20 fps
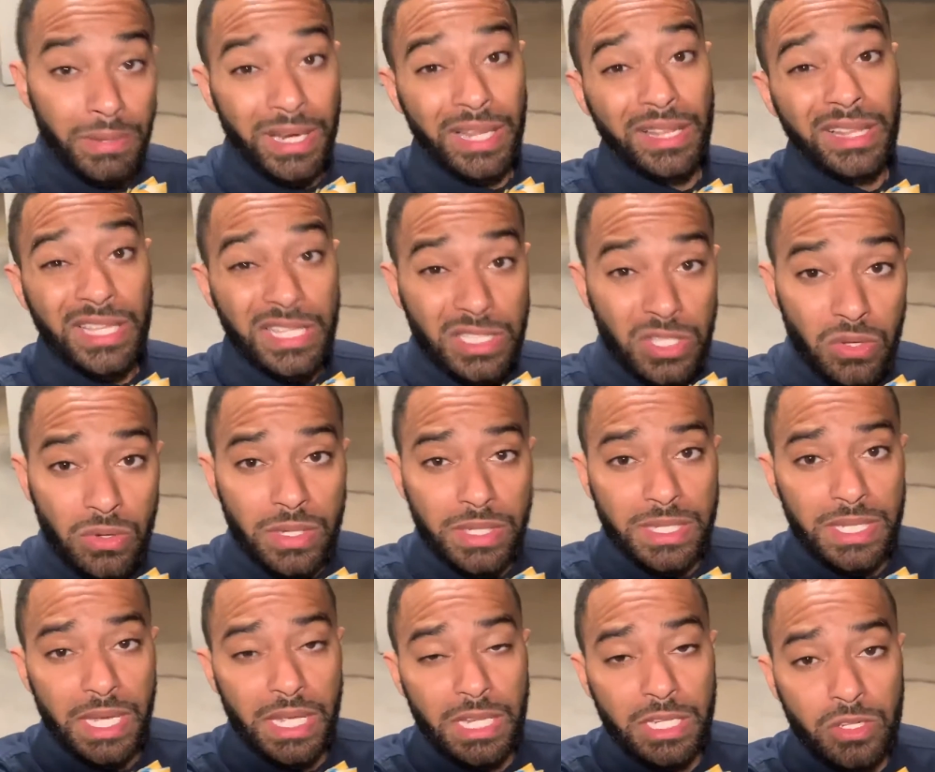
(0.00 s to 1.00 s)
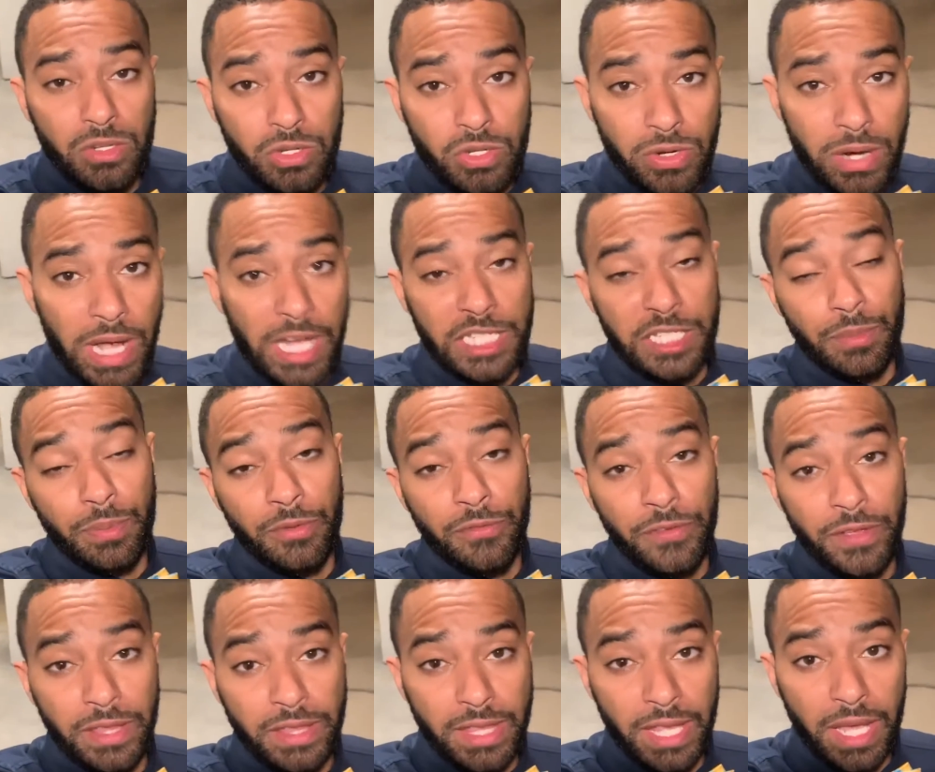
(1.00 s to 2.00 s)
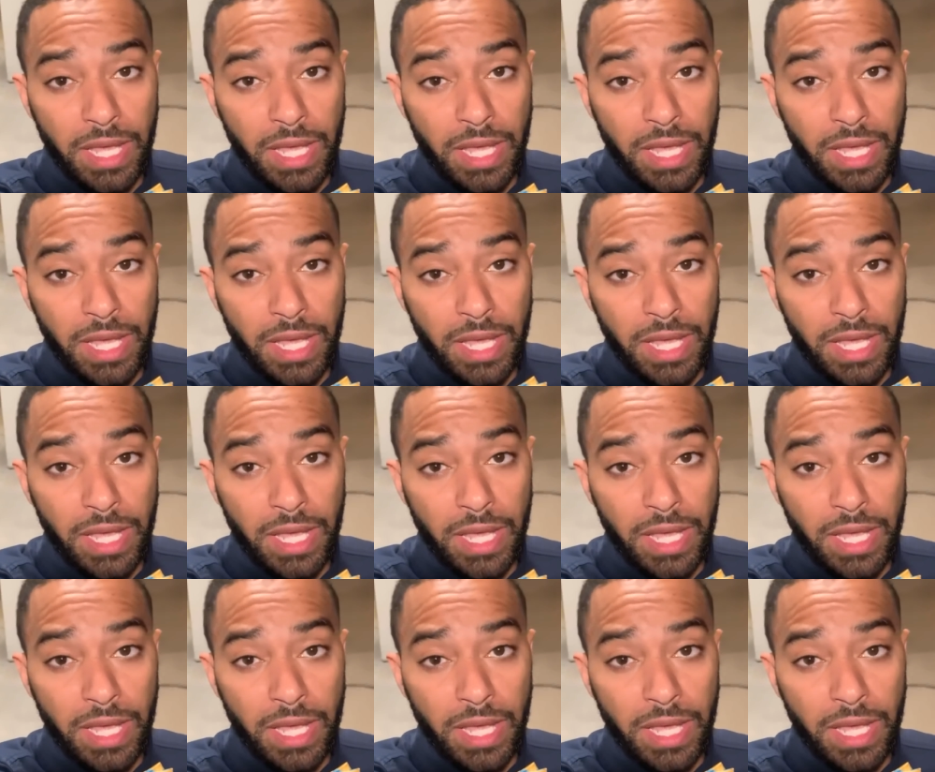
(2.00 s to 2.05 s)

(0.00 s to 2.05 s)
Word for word: but at least you can say that you tried to prevent